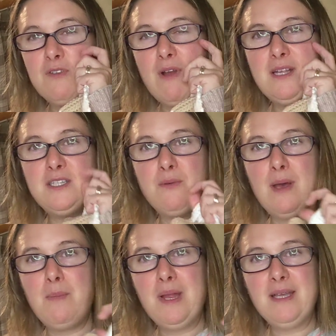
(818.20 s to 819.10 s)
granny
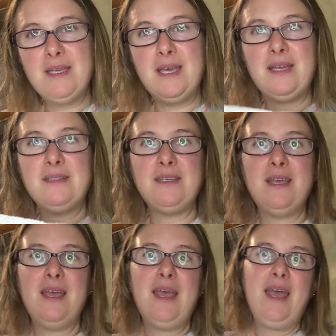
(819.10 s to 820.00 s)
square blanket
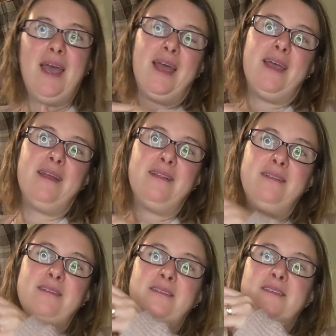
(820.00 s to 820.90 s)

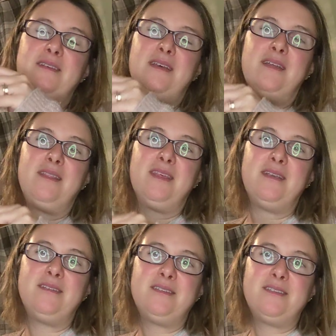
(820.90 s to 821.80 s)
and
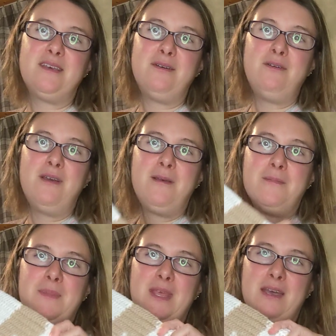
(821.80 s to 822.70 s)
things, so
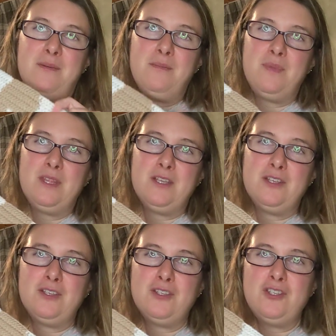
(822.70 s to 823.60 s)

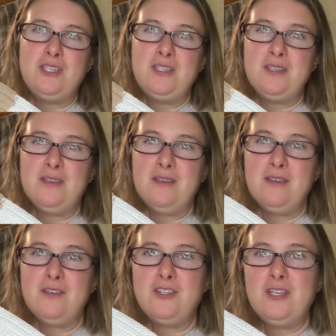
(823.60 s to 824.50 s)
she
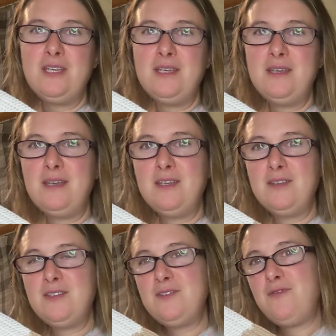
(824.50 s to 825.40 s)

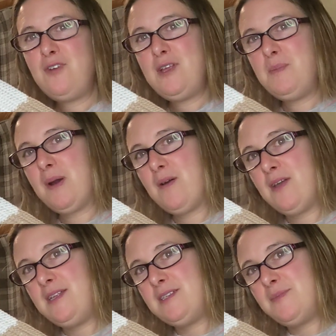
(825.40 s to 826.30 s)
is fully
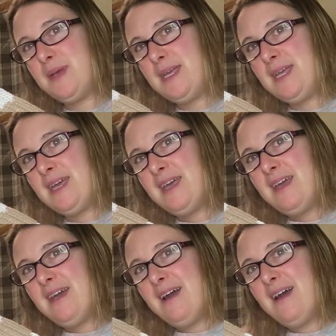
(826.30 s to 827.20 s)
behind me
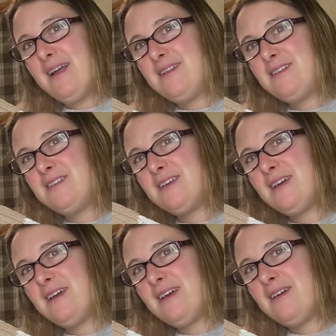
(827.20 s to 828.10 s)
and
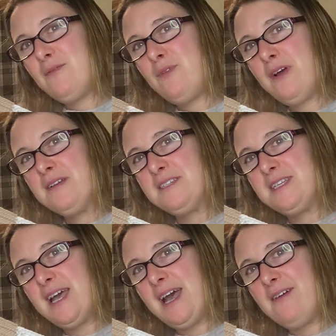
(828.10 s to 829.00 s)
likes
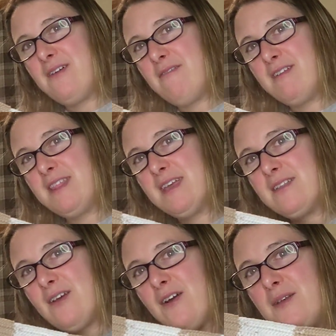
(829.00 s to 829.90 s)
to have
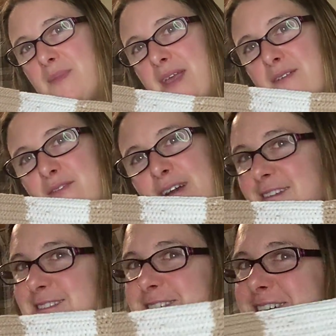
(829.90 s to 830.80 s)
everything that I make
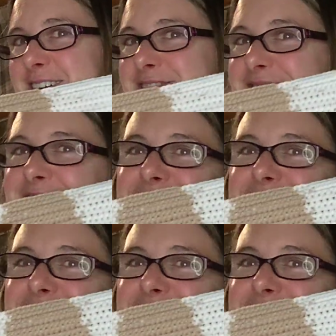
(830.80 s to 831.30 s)
first time,